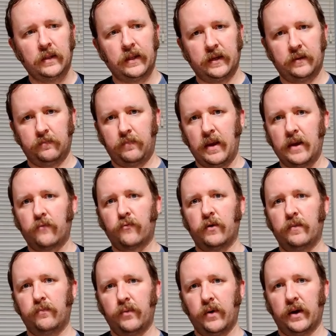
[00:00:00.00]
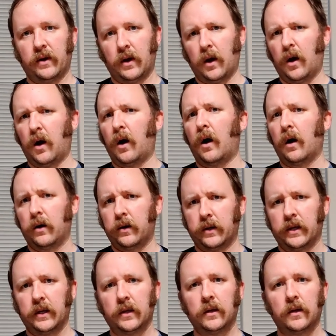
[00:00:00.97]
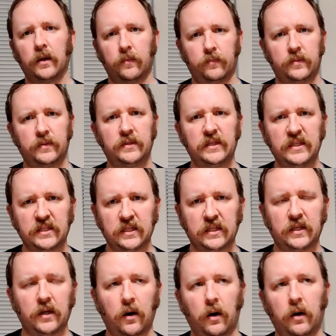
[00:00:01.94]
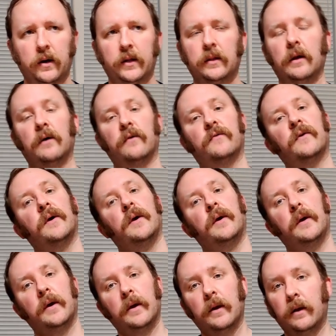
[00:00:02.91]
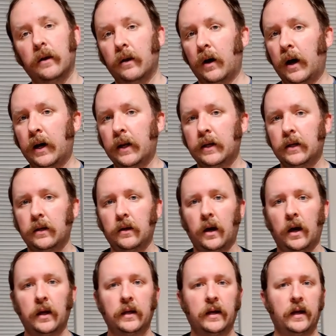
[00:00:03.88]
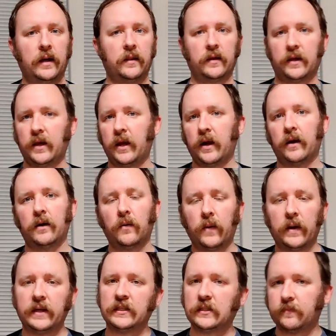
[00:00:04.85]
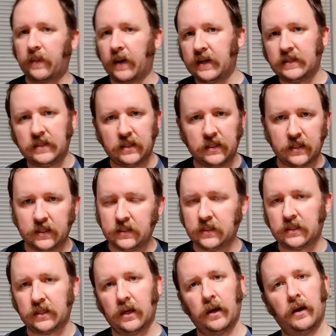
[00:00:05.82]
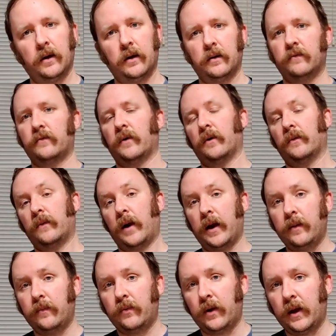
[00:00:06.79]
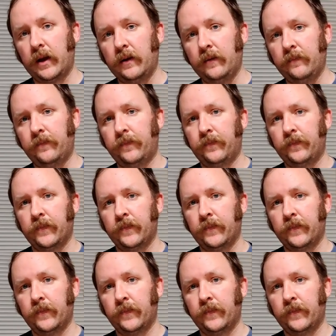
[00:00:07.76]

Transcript: like bakery bread, a decently hearty loaf. Not kind of the caraway spiciness of a rye bread.